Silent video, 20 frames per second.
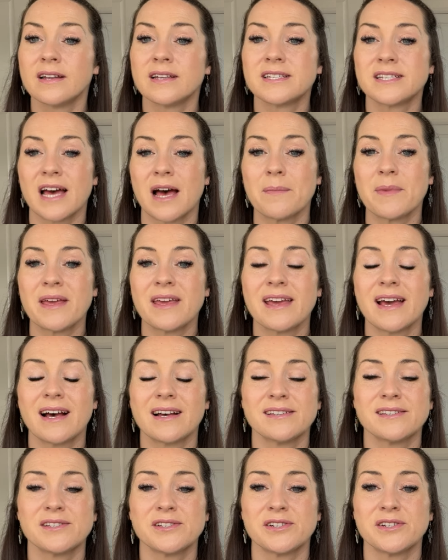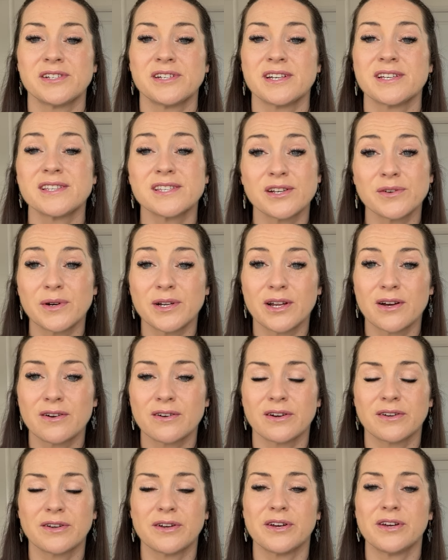Tammy has done a sew along
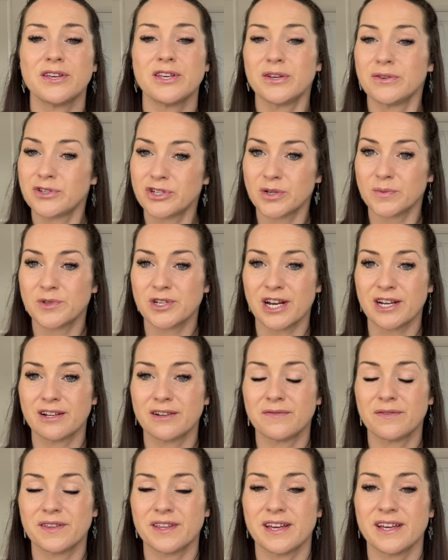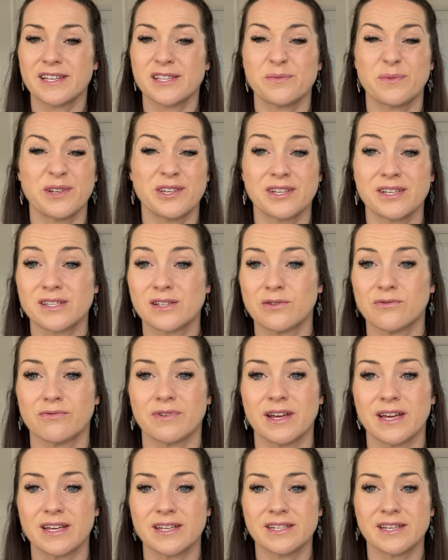on her YouTube channel for this, which is
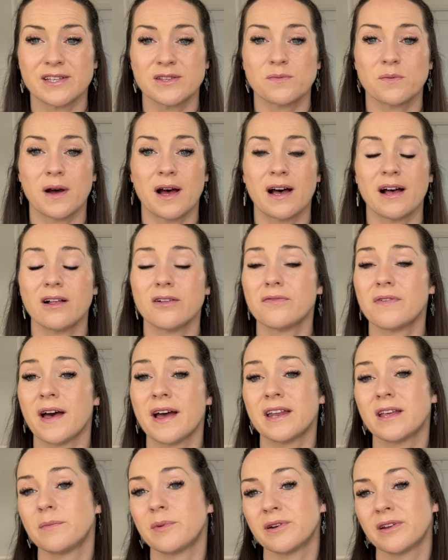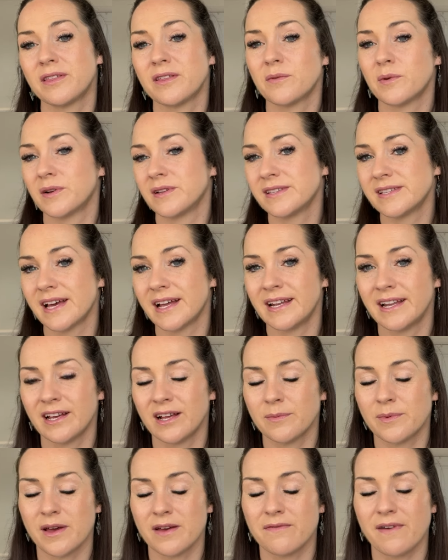great as well for anybody that wants a
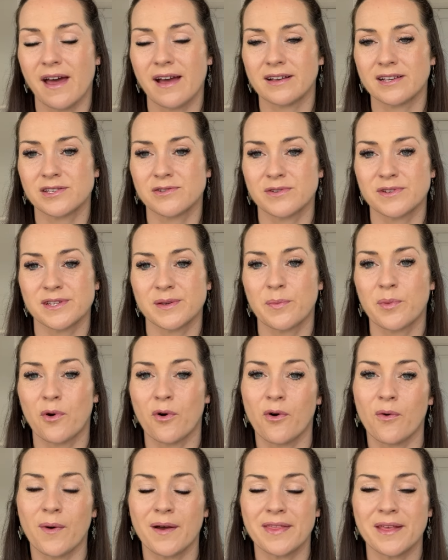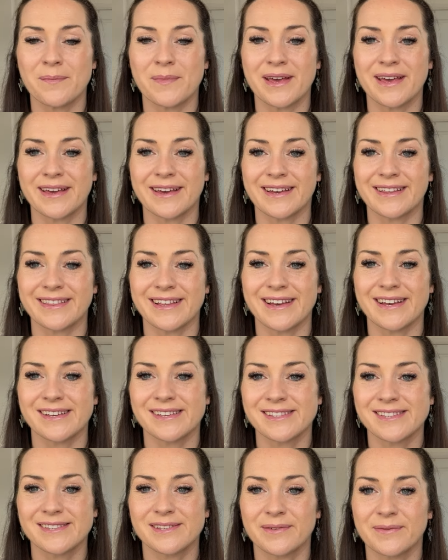little bit of extra support when they're making
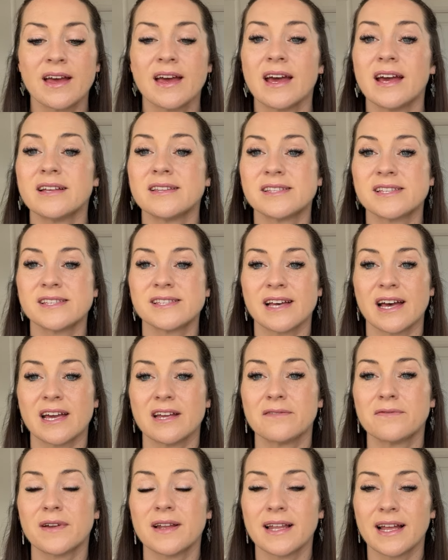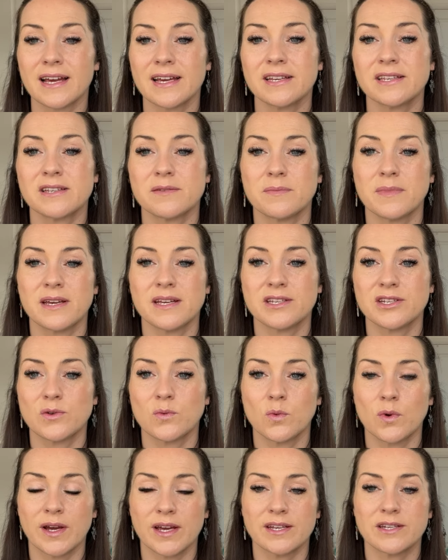this. It's designed for light to medium
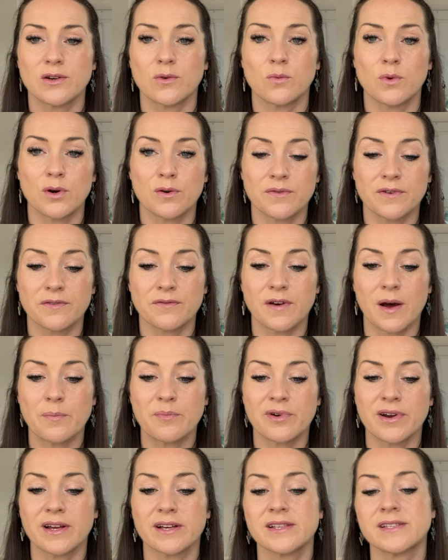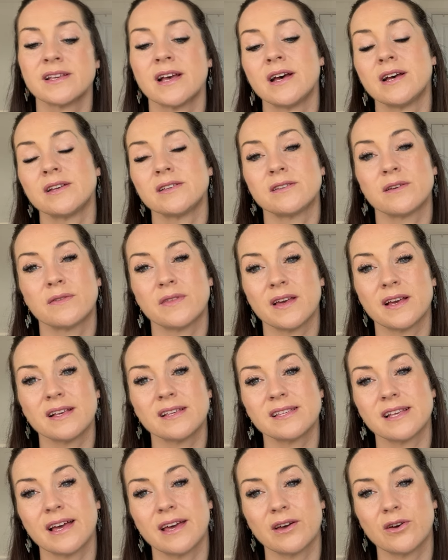weight woven fabrics, so
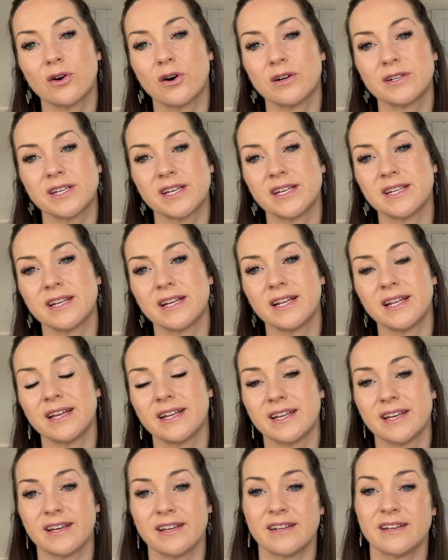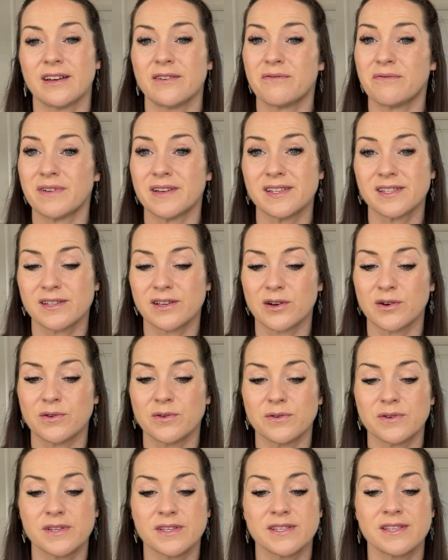things like cotton, linen,
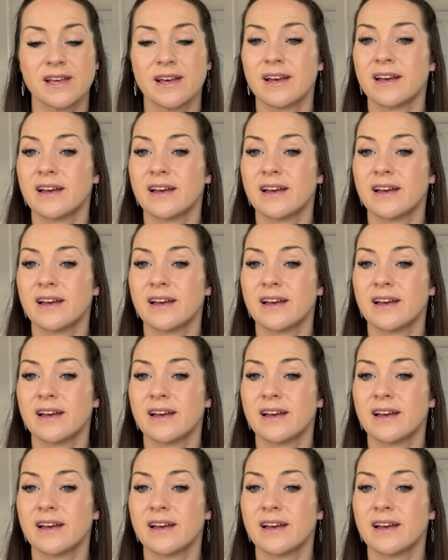viscose.